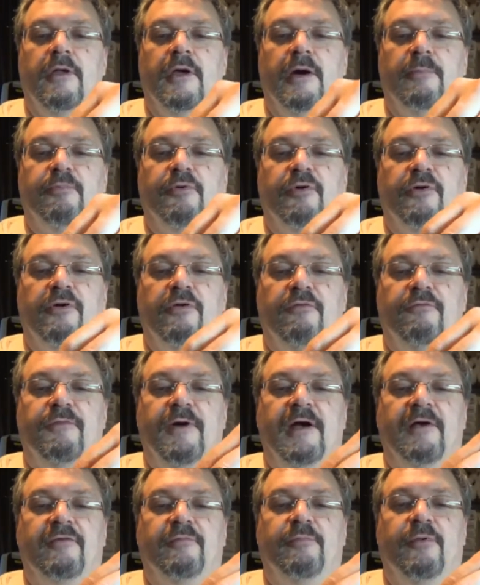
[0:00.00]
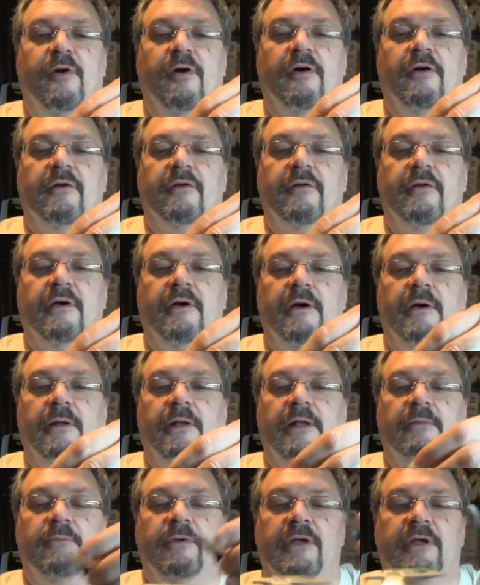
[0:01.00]
upper go fast part.
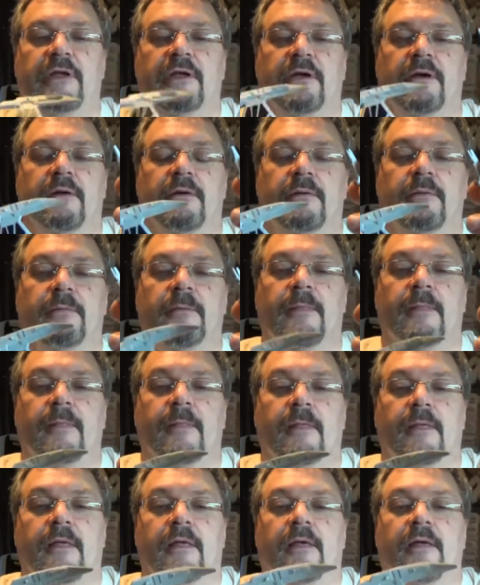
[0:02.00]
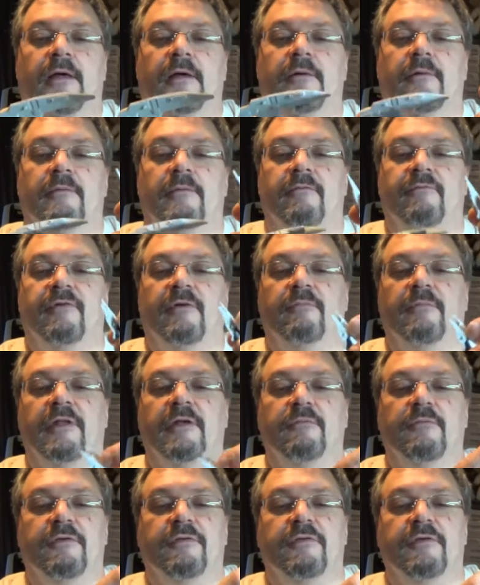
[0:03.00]
Let me
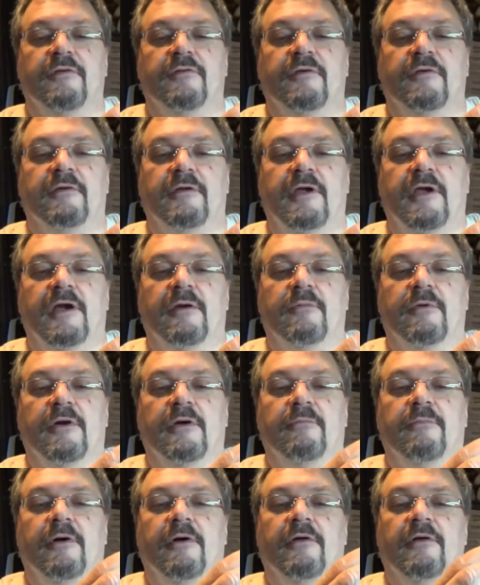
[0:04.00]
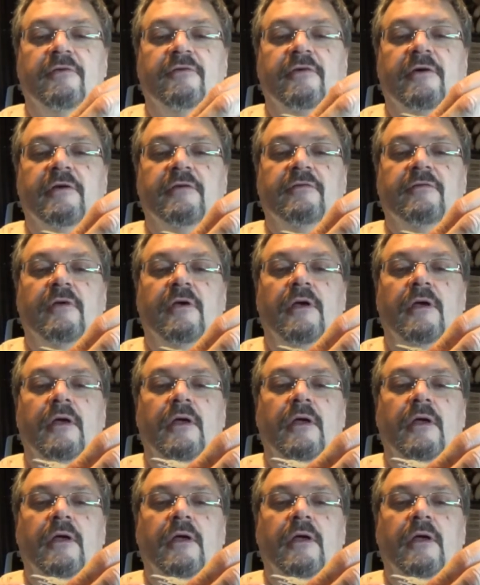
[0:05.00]
fumbling with this on camera. I apologize.